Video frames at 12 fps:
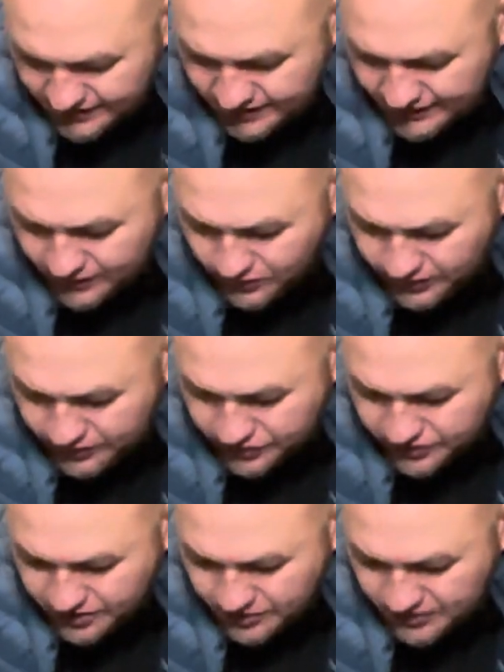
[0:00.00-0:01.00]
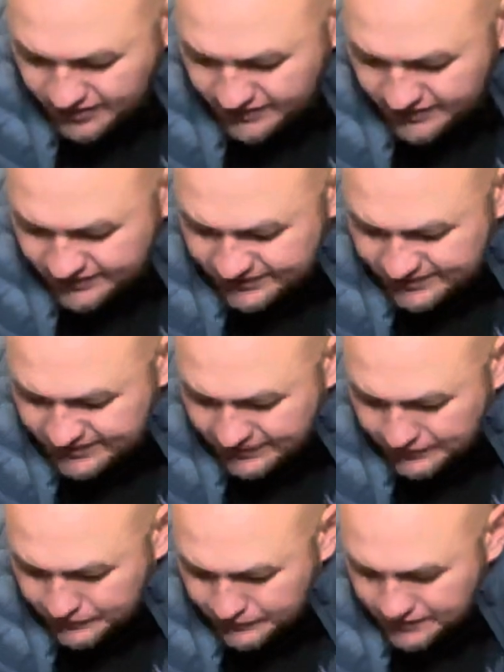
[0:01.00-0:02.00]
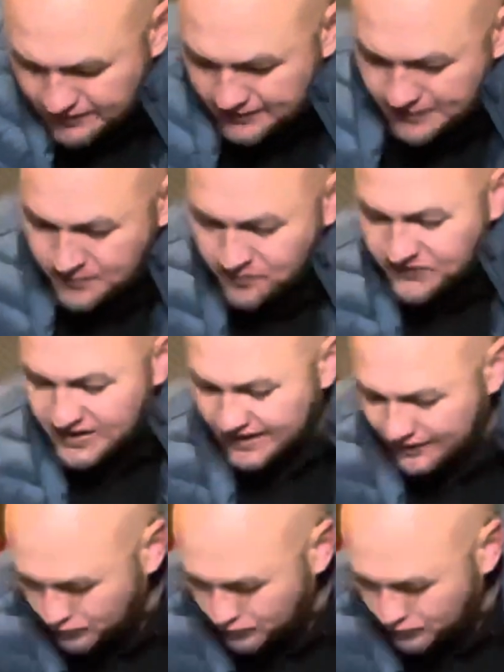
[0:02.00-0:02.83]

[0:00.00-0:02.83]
they are extremely stiff. And